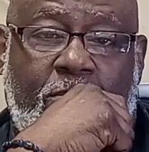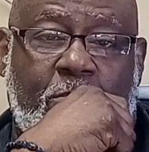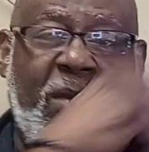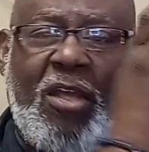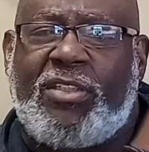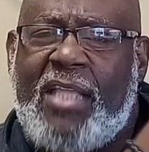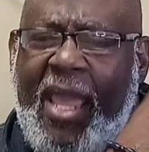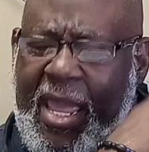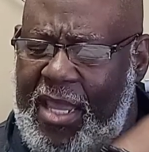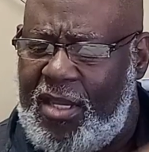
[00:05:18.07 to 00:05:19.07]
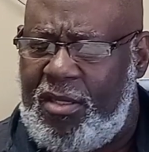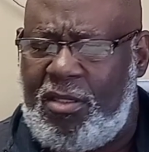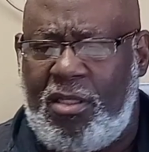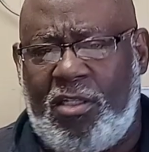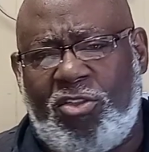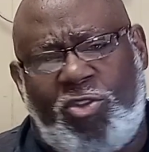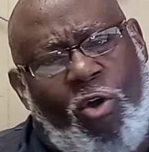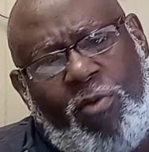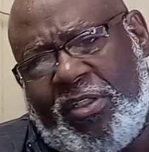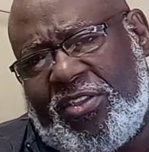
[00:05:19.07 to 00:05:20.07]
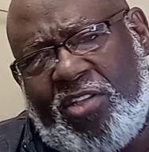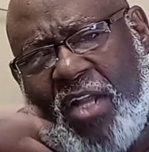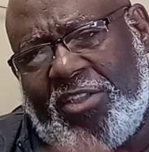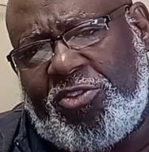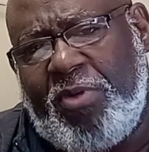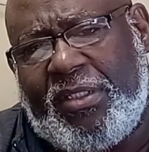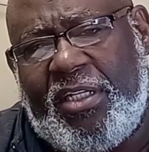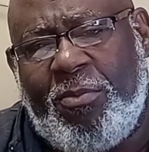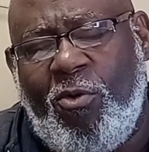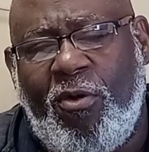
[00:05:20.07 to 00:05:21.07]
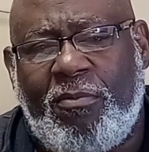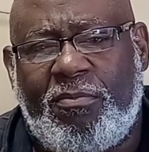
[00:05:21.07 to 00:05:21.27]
Because they're like, hey, the Jehovah's Witnesses are not strict anymore.